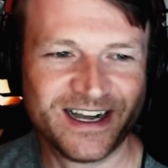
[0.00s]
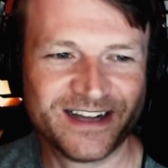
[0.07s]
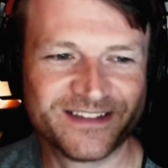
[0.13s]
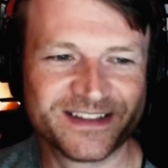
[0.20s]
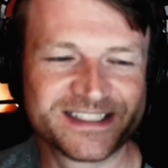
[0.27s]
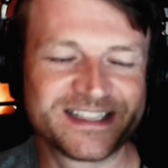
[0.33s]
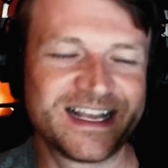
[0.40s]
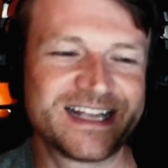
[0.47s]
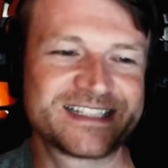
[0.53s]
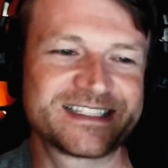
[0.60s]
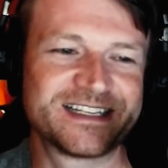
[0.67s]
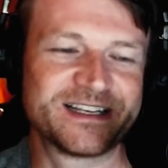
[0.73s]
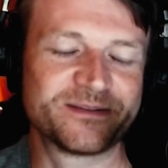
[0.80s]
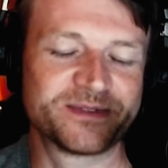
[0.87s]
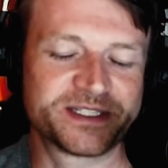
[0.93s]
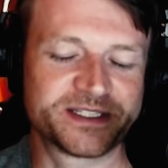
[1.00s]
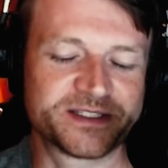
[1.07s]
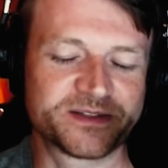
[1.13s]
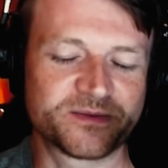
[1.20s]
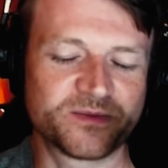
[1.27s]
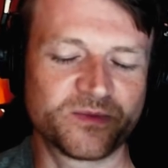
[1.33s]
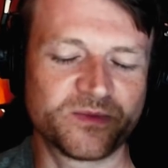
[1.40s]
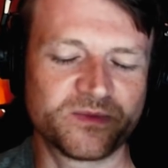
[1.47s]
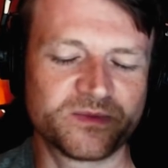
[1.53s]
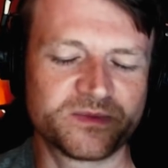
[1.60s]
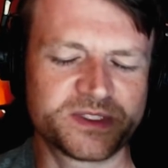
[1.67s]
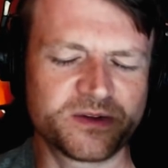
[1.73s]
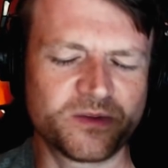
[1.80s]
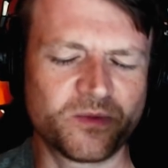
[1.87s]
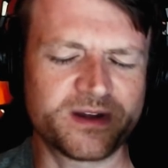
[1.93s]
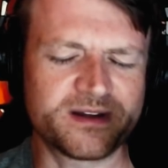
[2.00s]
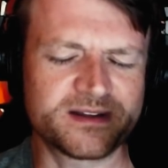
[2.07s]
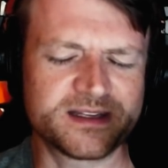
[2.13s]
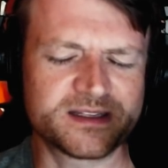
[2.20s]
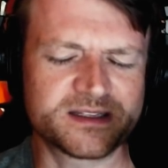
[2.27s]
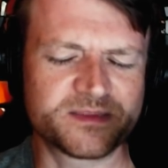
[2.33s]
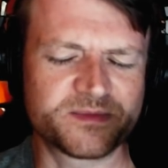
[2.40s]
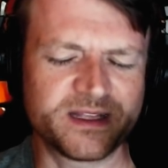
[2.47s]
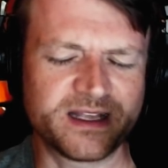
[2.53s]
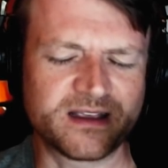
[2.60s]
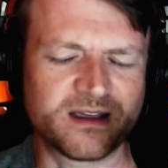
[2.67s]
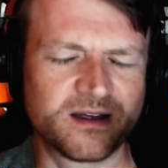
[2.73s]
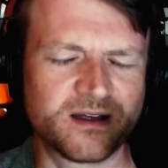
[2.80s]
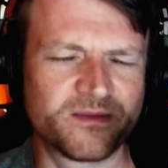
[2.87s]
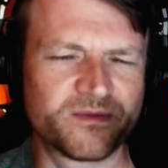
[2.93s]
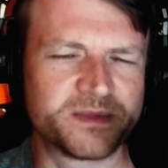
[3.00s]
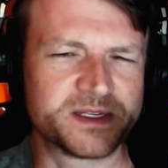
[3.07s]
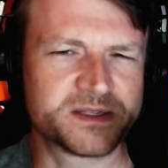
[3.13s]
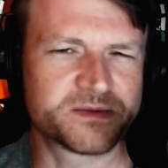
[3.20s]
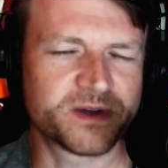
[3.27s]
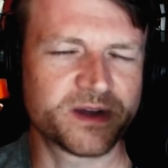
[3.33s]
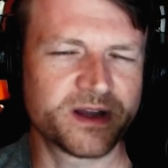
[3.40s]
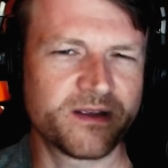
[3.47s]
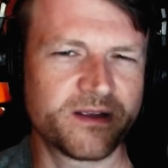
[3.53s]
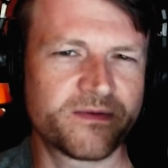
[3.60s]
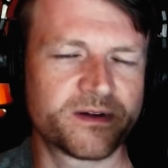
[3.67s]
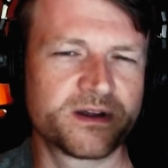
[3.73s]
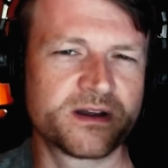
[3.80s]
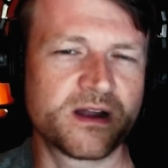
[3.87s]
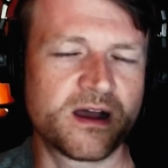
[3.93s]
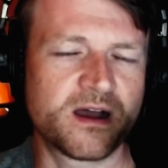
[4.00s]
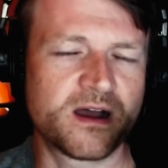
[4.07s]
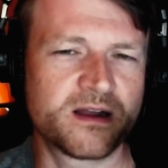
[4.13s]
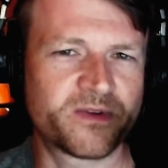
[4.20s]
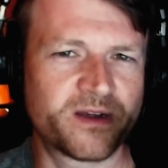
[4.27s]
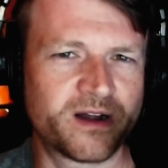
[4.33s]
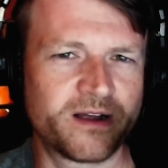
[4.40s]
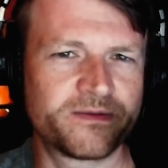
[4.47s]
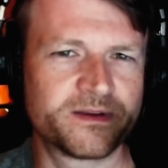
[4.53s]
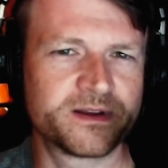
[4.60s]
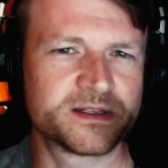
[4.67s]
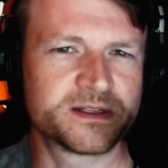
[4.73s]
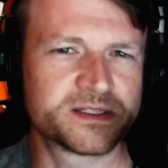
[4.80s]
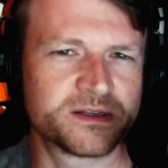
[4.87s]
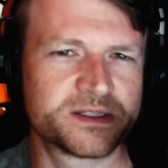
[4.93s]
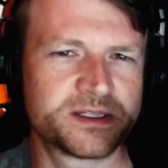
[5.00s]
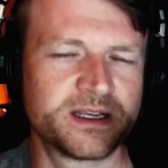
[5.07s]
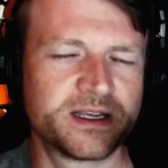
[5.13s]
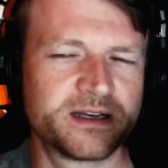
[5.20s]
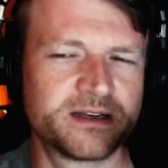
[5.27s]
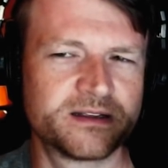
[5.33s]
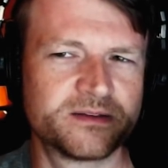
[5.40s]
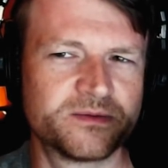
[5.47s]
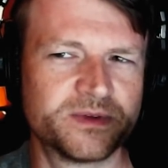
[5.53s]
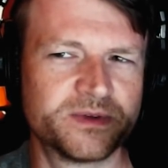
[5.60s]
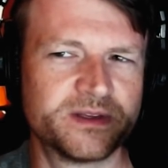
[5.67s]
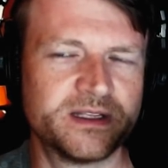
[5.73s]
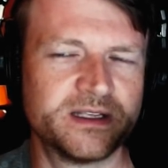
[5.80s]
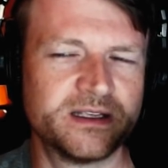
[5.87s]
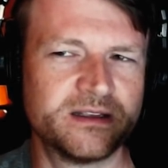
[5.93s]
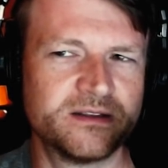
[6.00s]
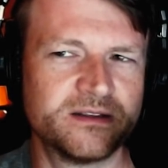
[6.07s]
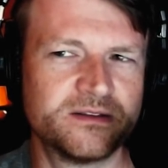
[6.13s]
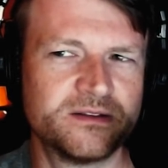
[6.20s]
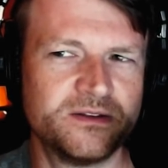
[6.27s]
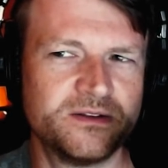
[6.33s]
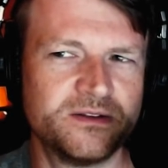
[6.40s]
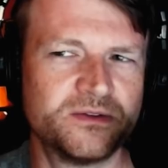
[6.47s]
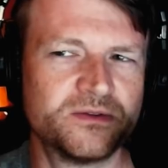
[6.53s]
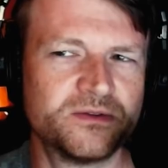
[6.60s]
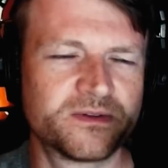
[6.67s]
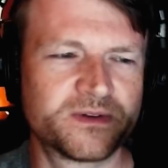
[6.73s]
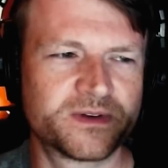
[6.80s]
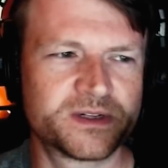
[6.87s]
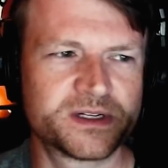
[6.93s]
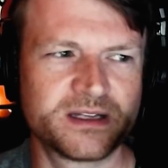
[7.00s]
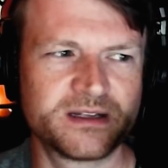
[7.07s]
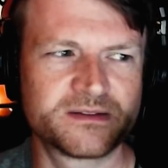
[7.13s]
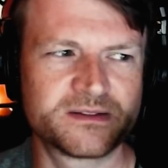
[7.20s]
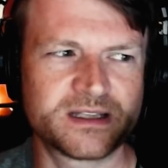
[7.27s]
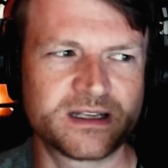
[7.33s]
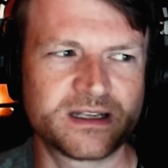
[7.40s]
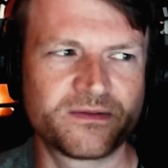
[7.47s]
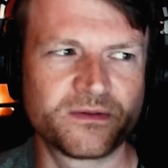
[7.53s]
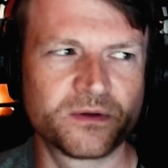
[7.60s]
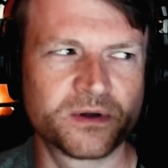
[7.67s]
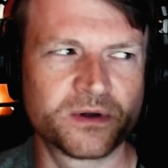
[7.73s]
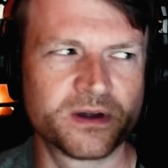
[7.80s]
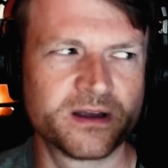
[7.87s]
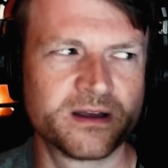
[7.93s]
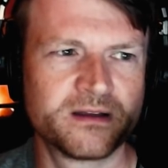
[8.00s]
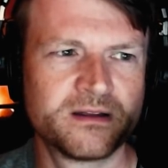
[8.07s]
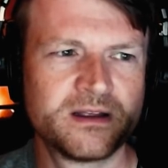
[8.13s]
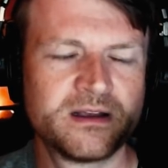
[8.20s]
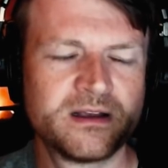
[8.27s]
uh, this last thing, which is so, where did this money come from? He's working for a nonprofit associated with the University of South Florida.